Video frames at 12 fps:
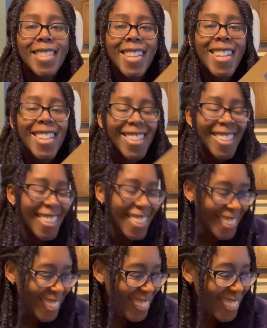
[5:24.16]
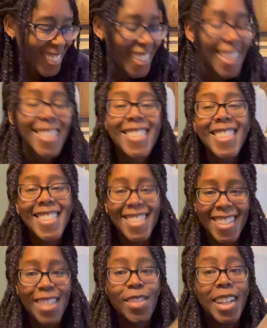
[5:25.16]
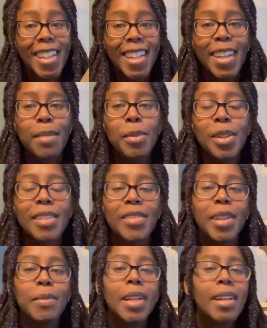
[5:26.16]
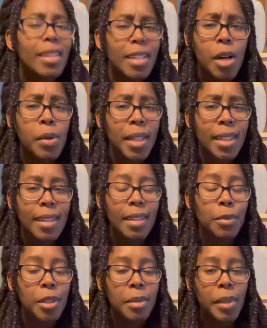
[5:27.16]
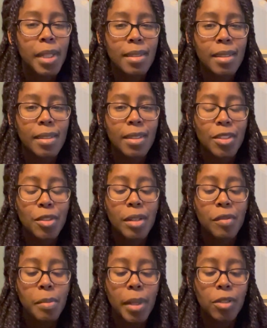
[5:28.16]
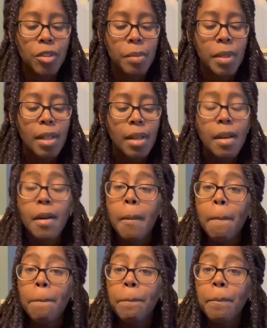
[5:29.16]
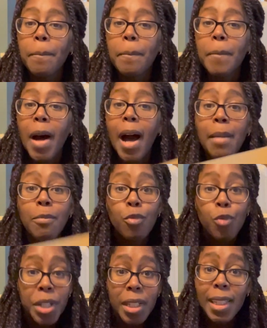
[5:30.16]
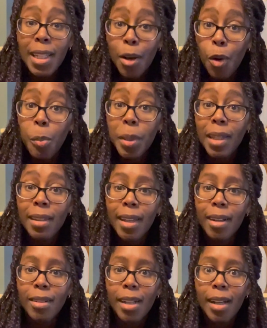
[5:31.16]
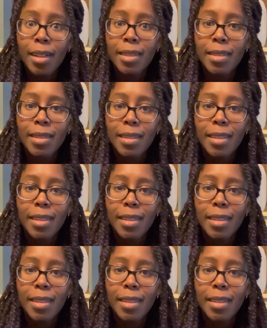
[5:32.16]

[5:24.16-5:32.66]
to see if I could get more of them, knowing that it wouldn't be as good as straight from Belgium. I'm really hoping they are not as